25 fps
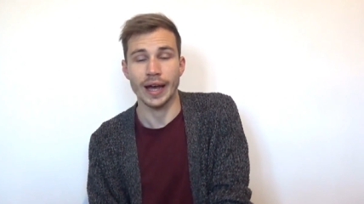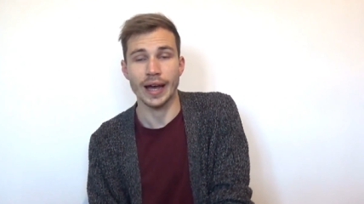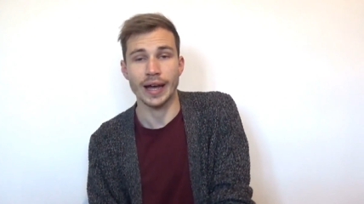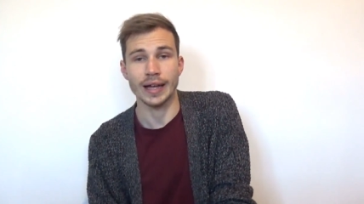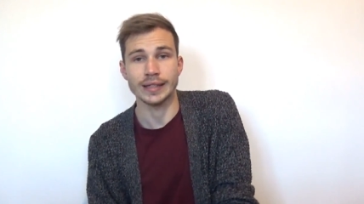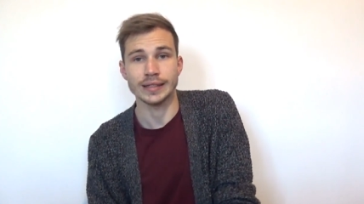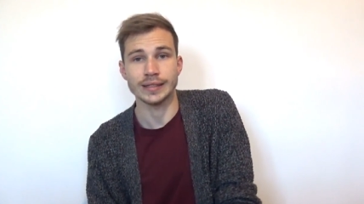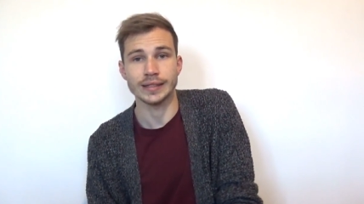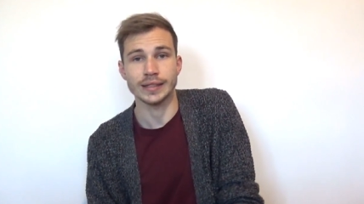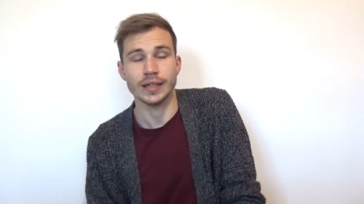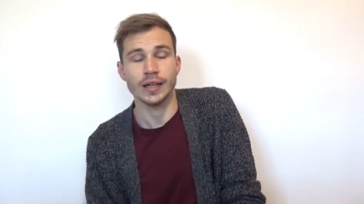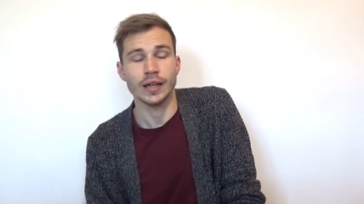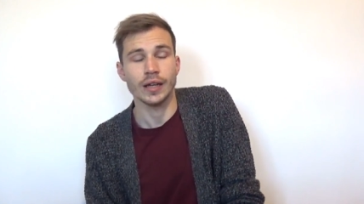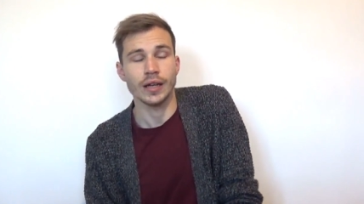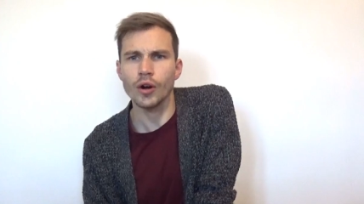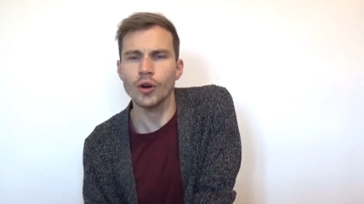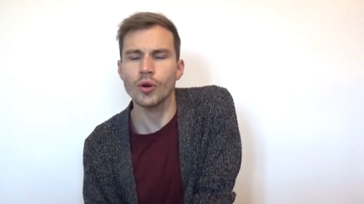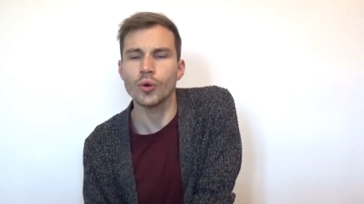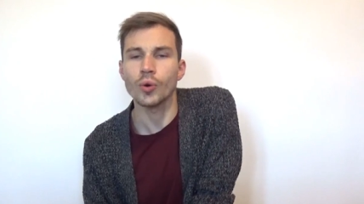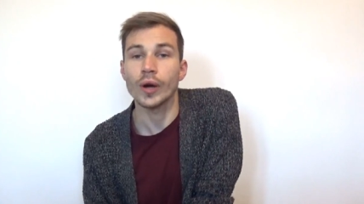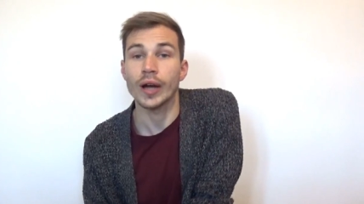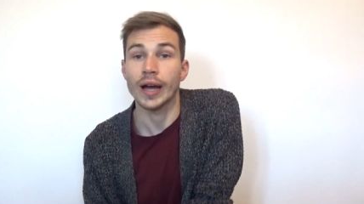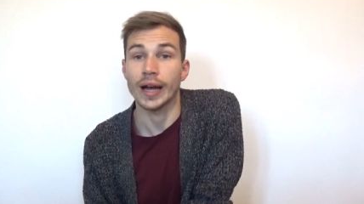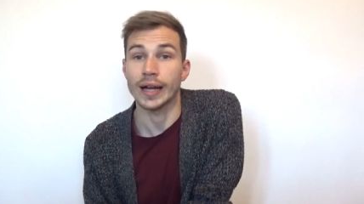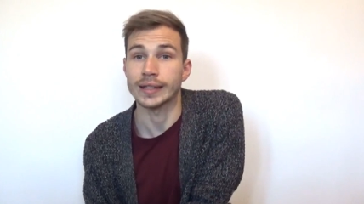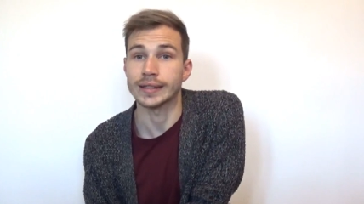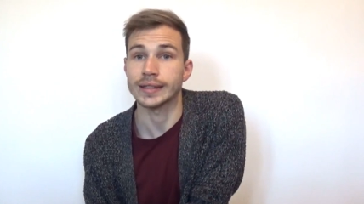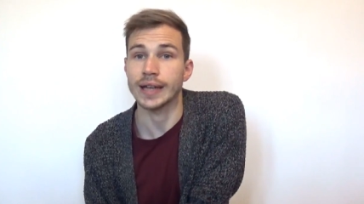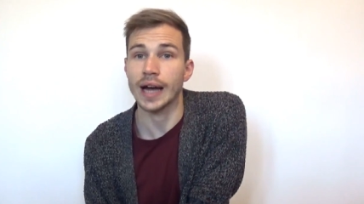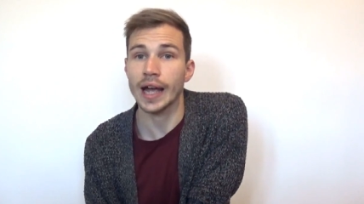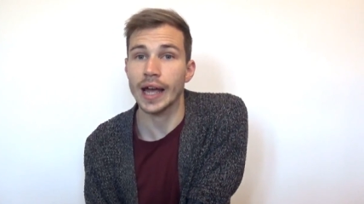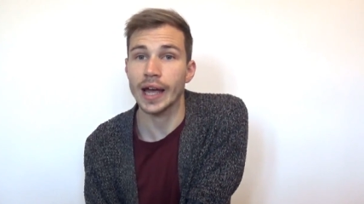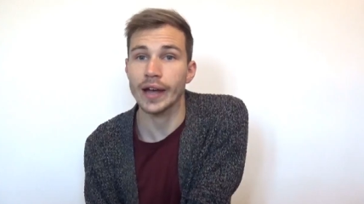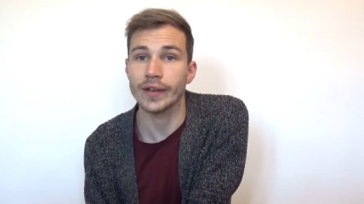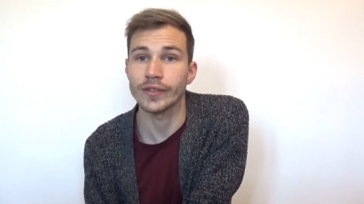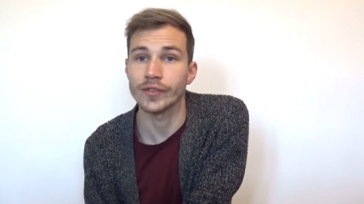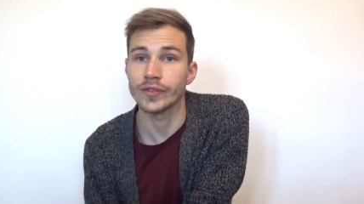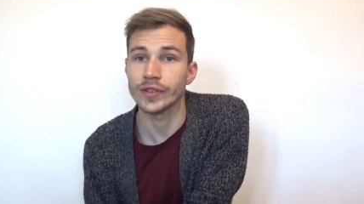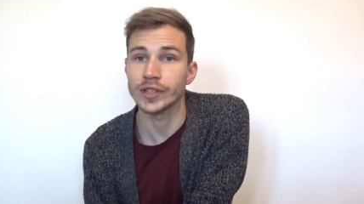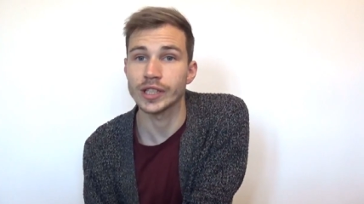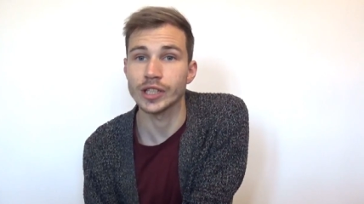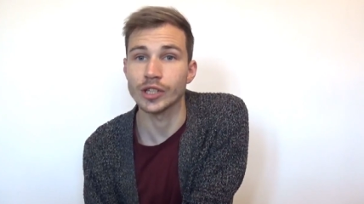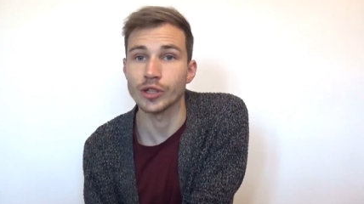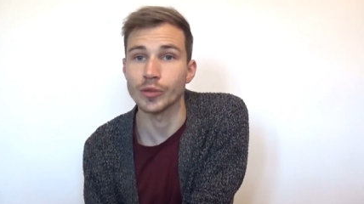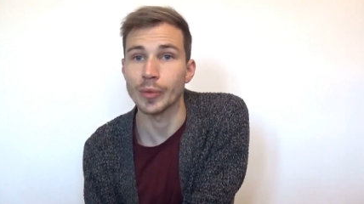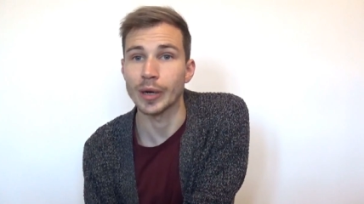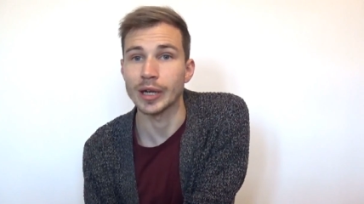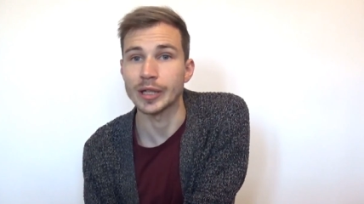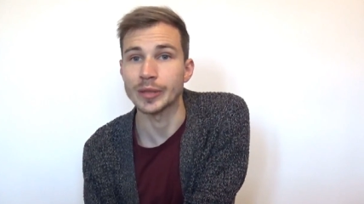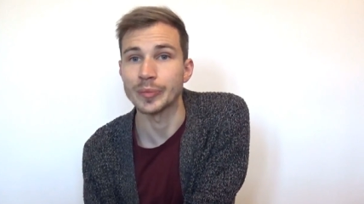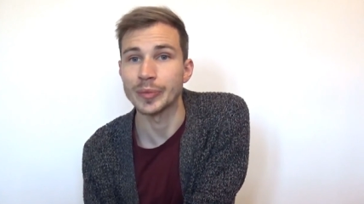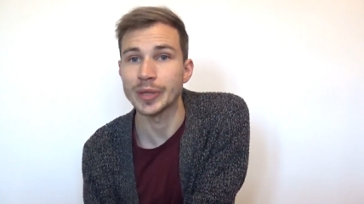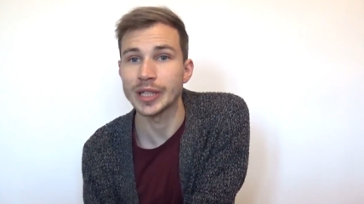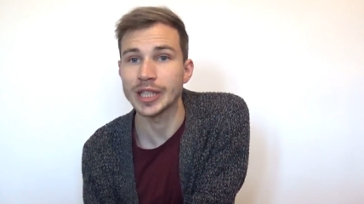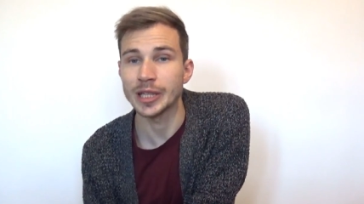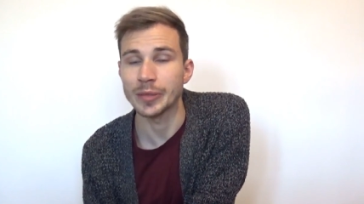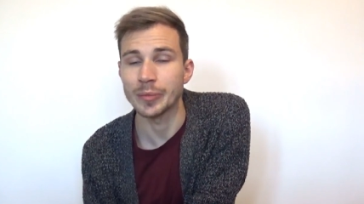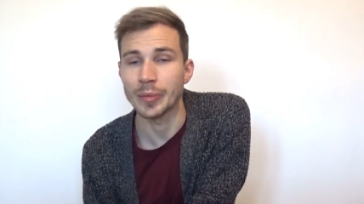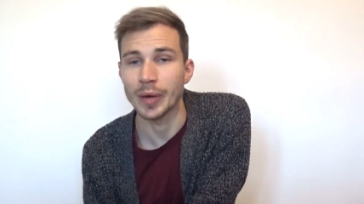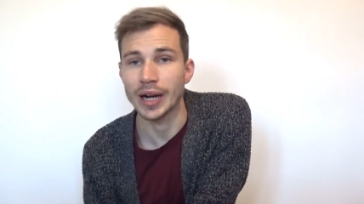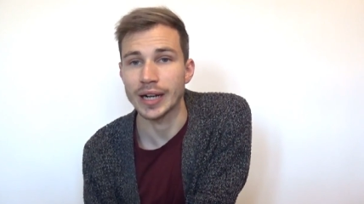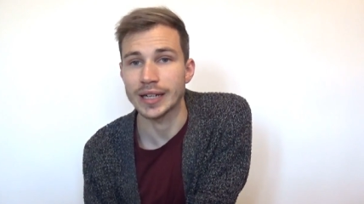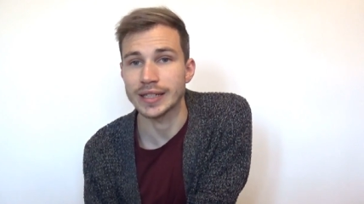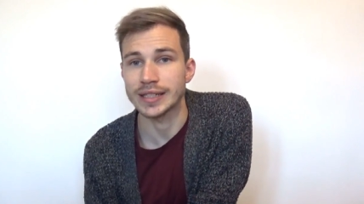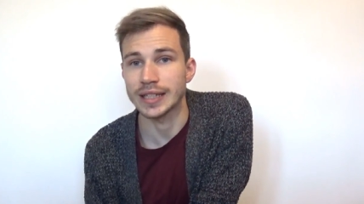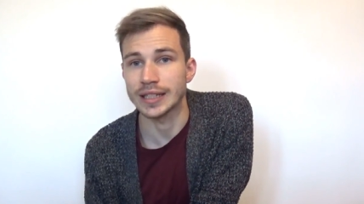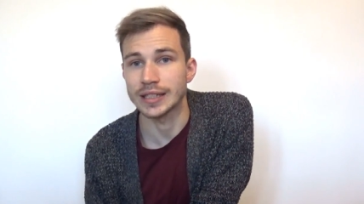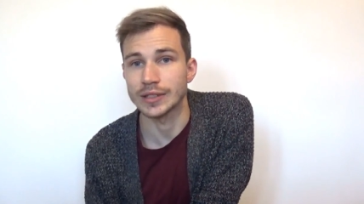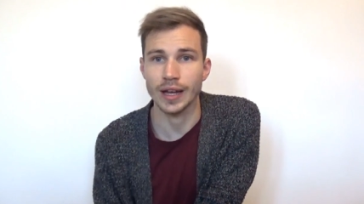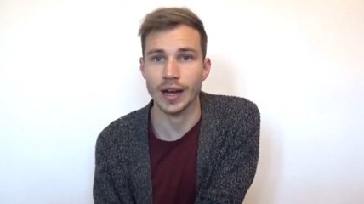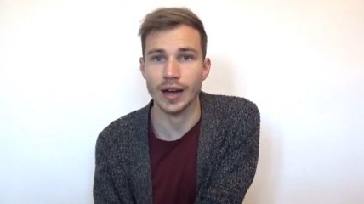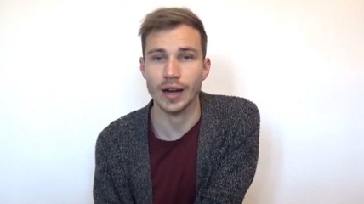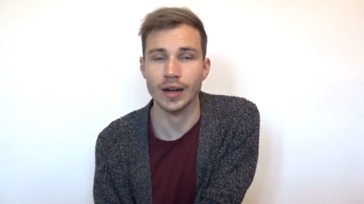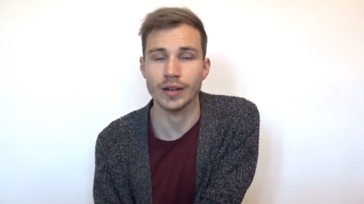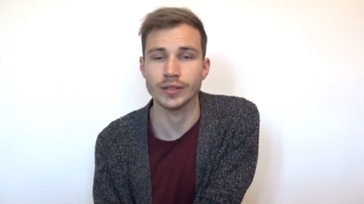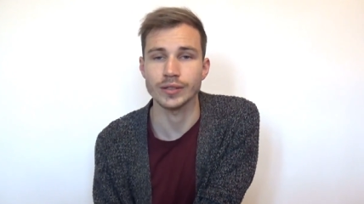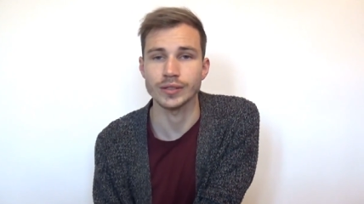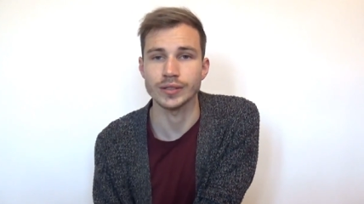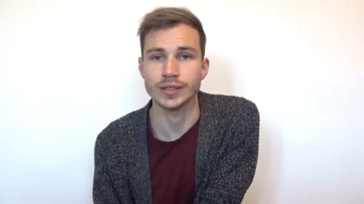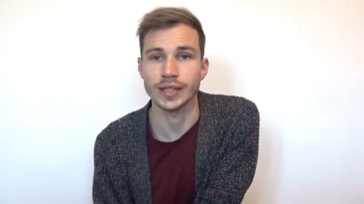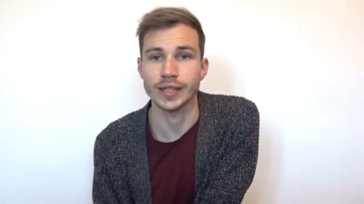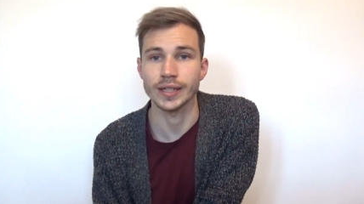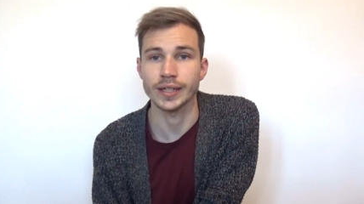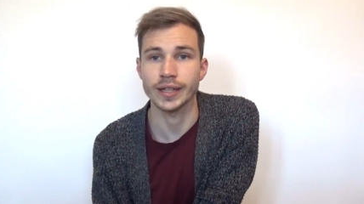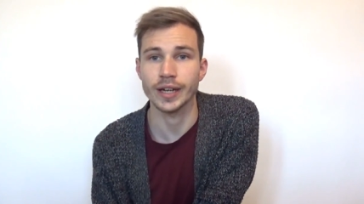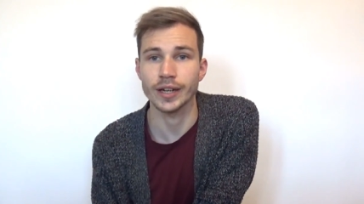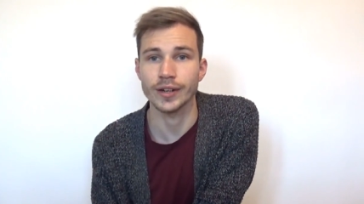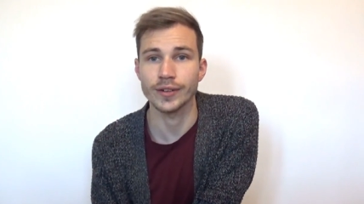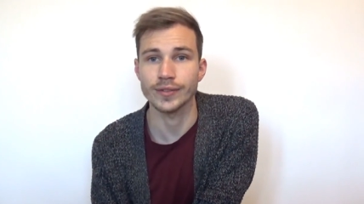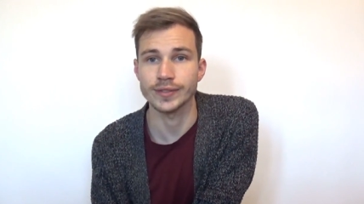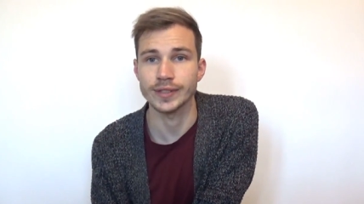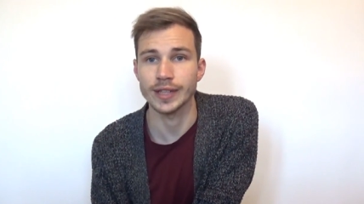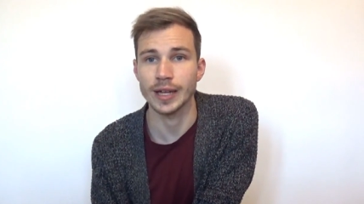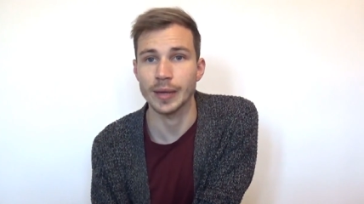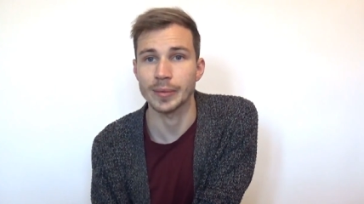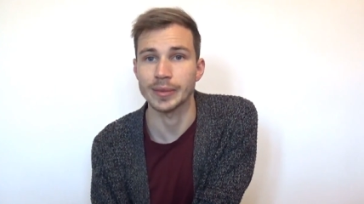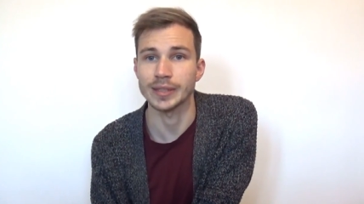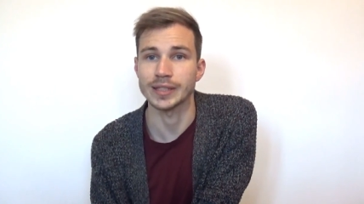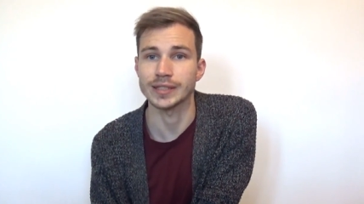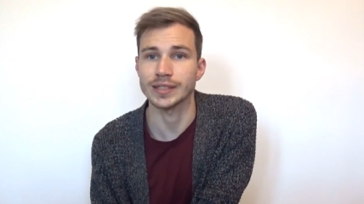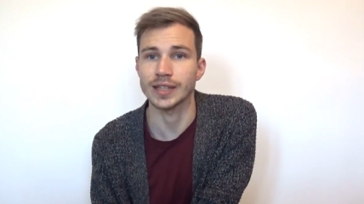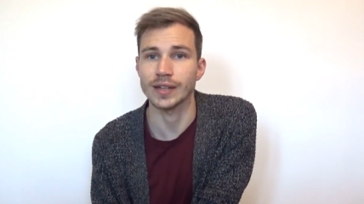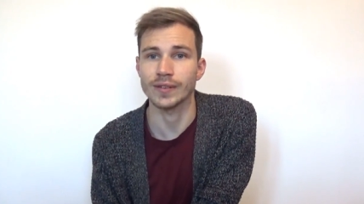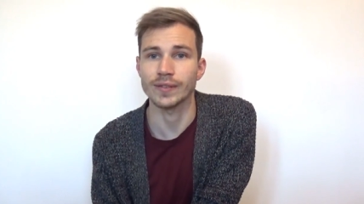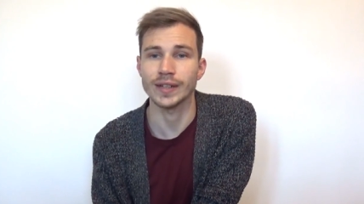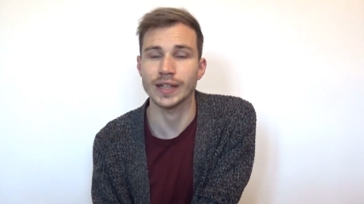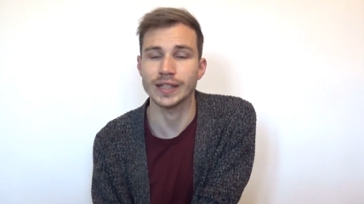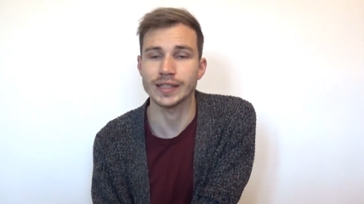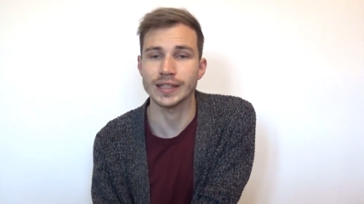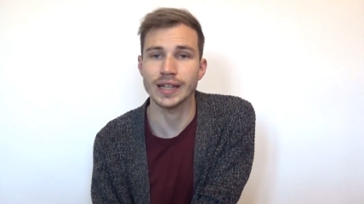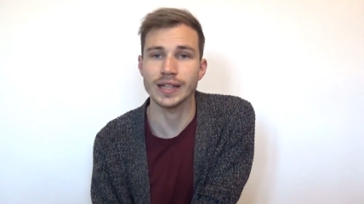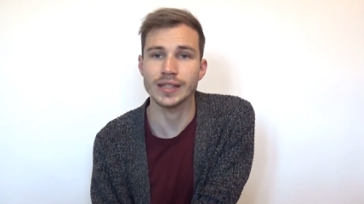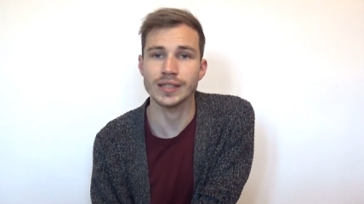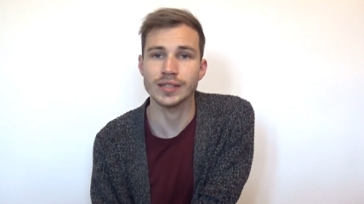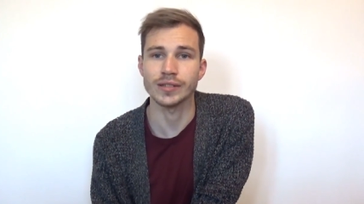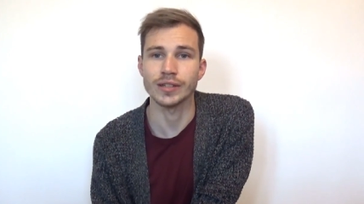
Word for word: And oh, and I have a video about mealybugs and how to take care of them and stuff like that.